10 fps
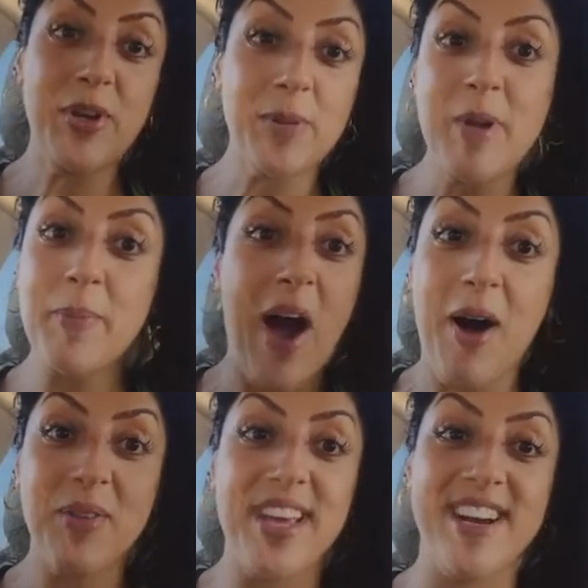people
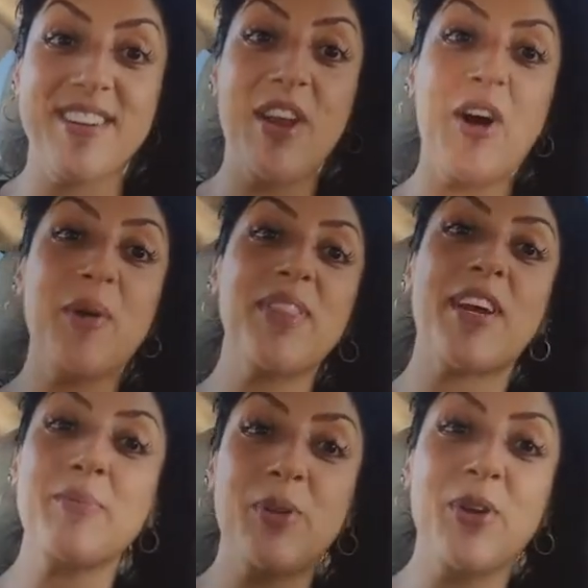out there know in the
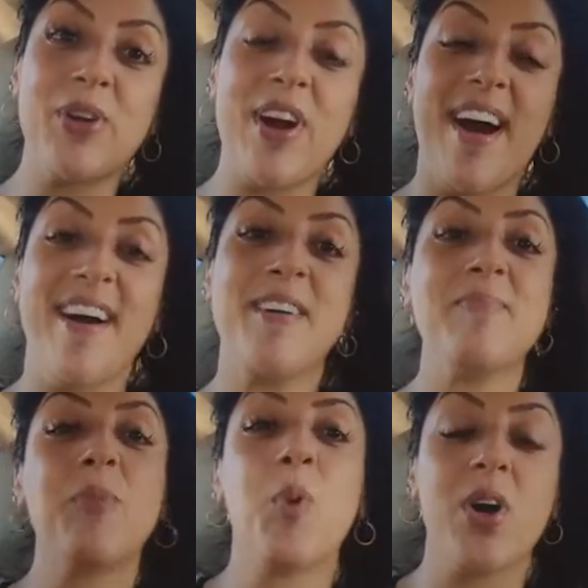computer
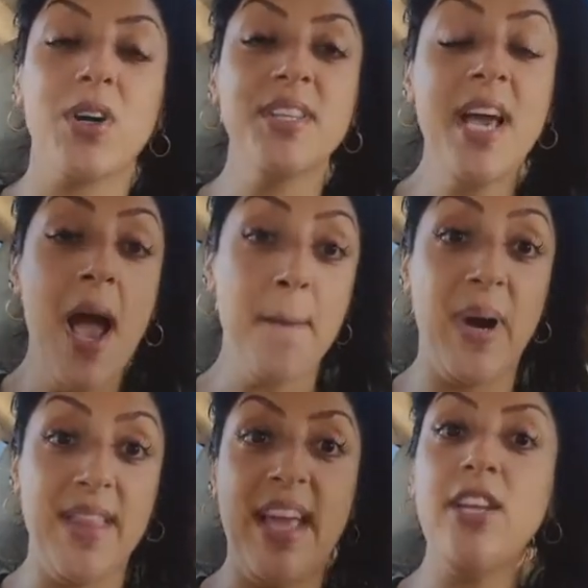world,
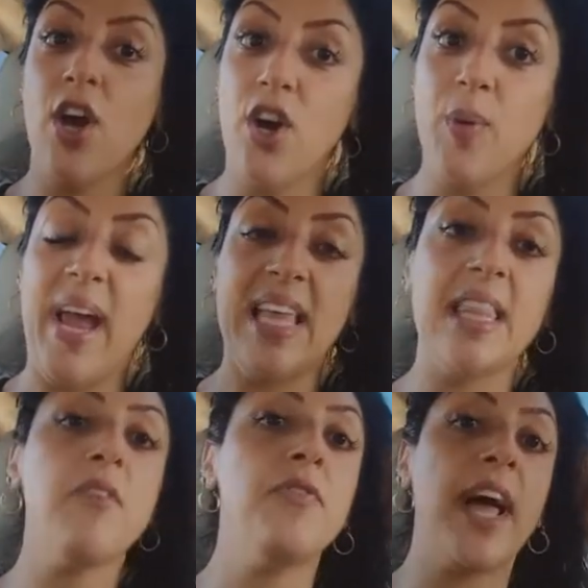but they know, and
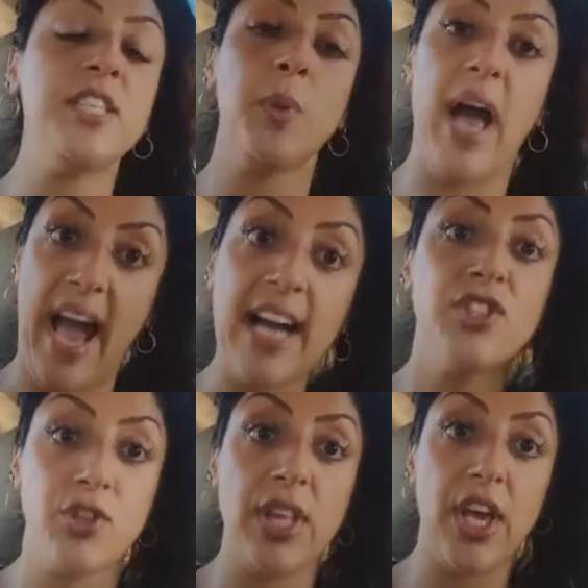the flights will
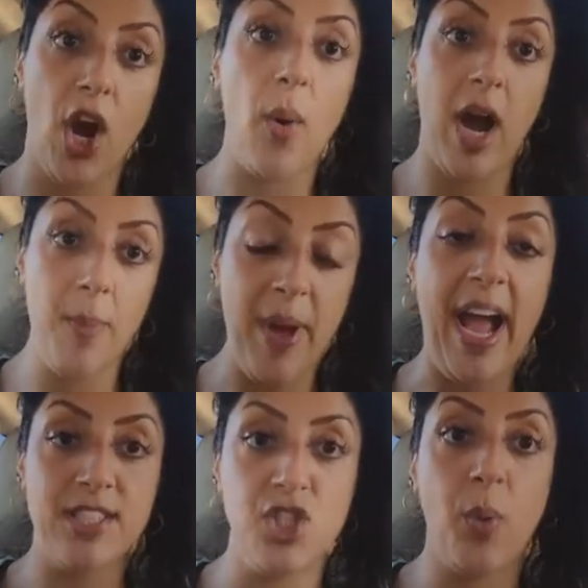actually go up
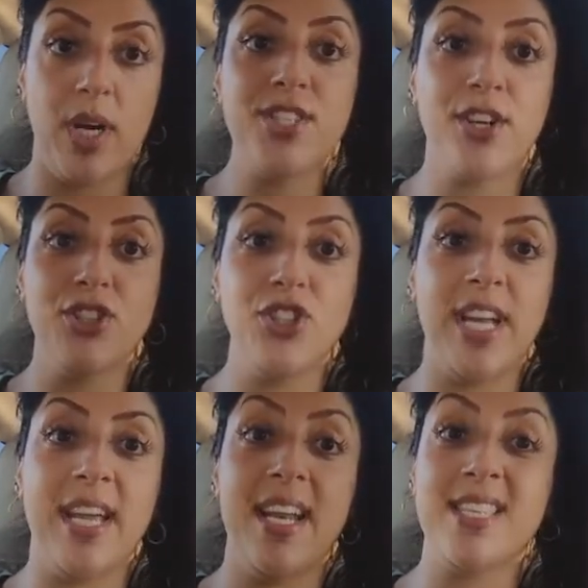as you are
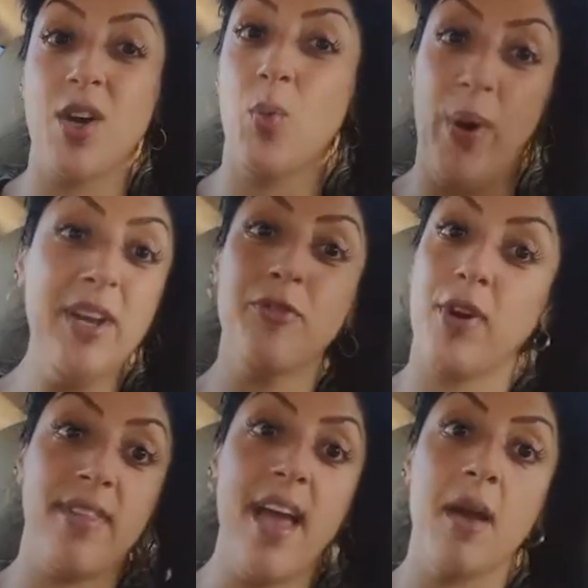searching, and it's a win
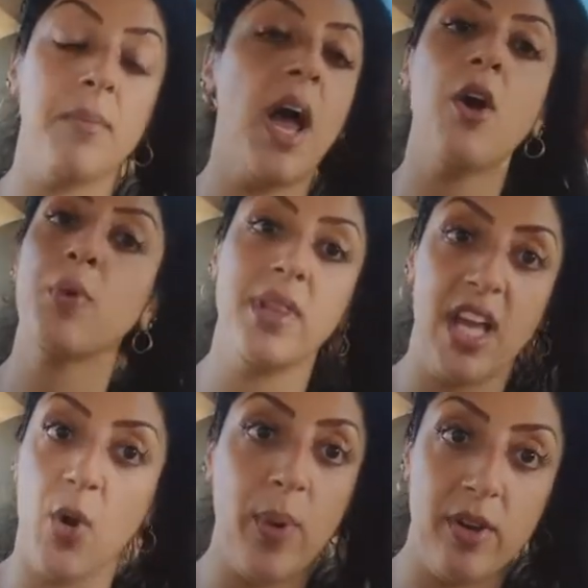for them, not really
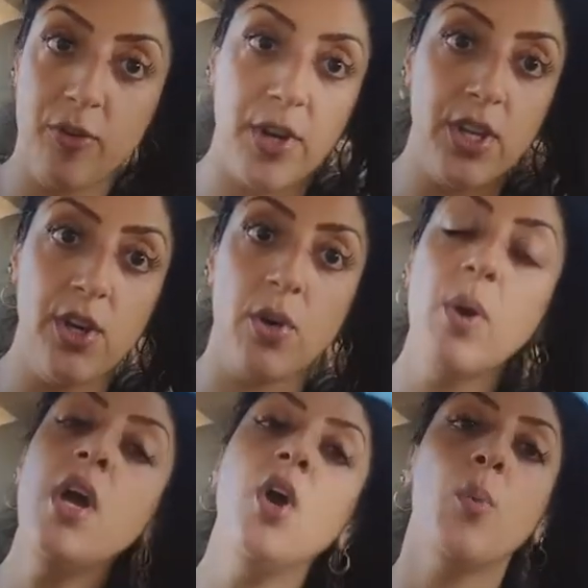a win for you.
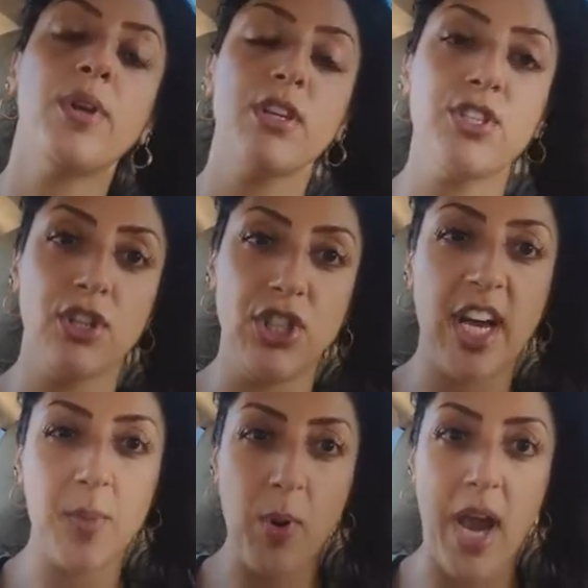When you're searching
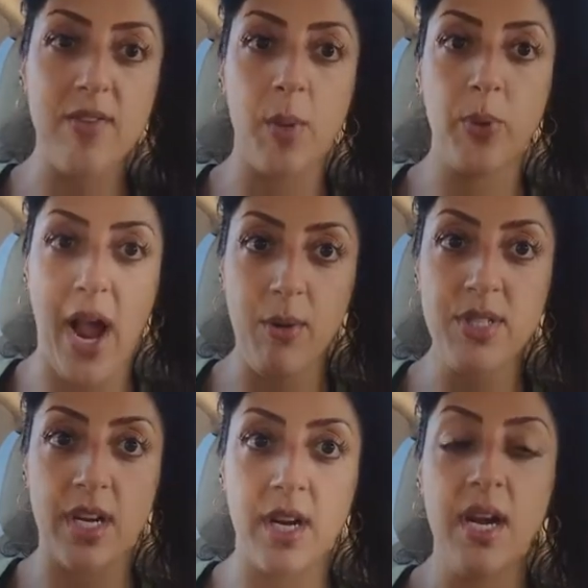on a private
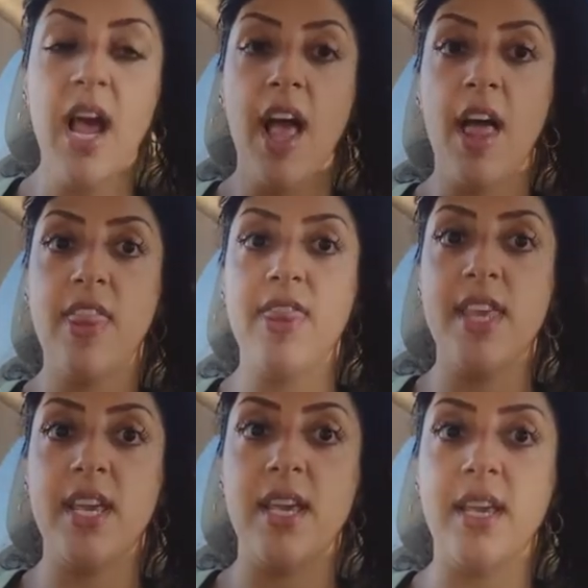browser,
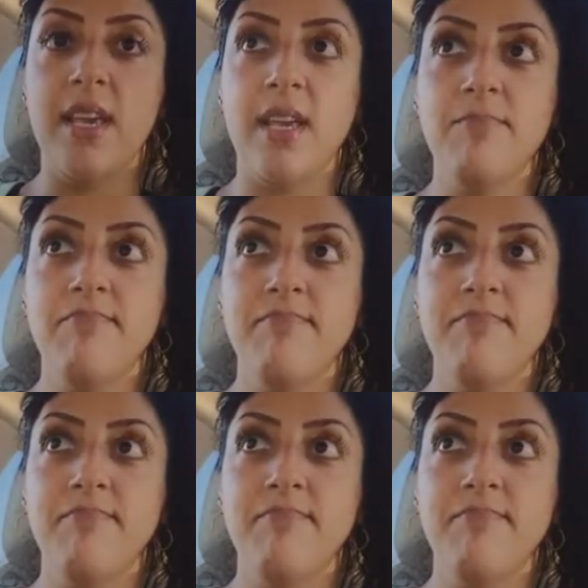the